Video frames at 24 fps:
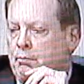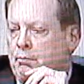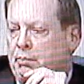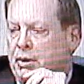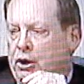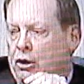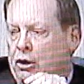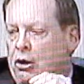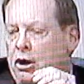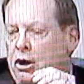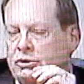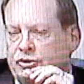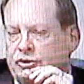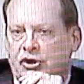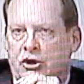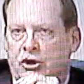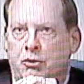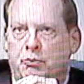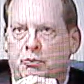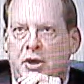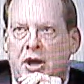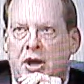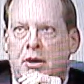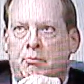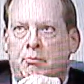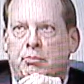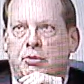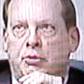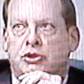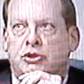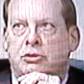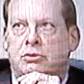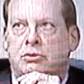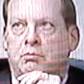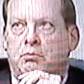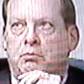But it also then
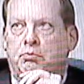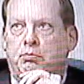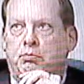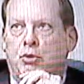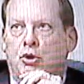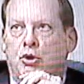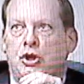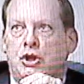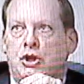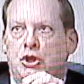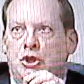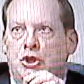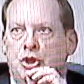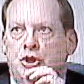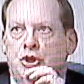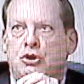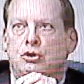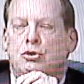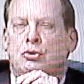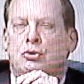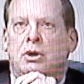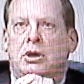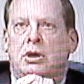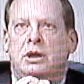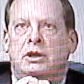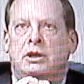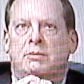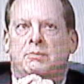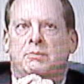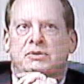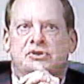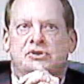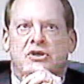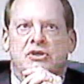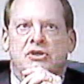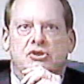put you in the
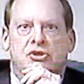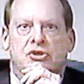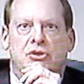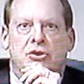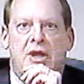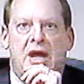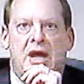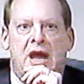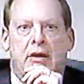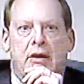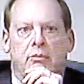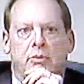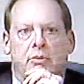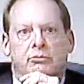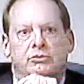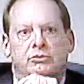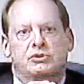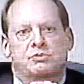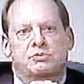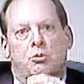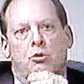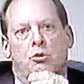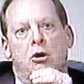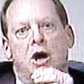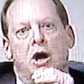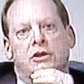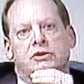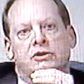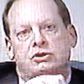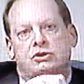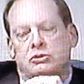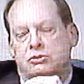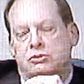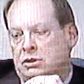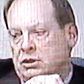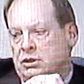position that when it was
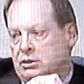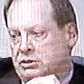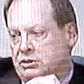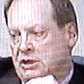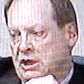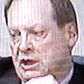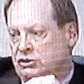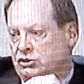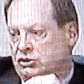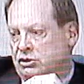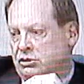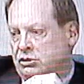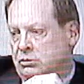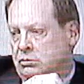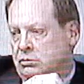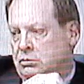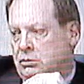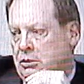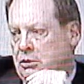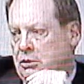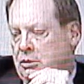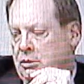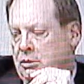brought to the attention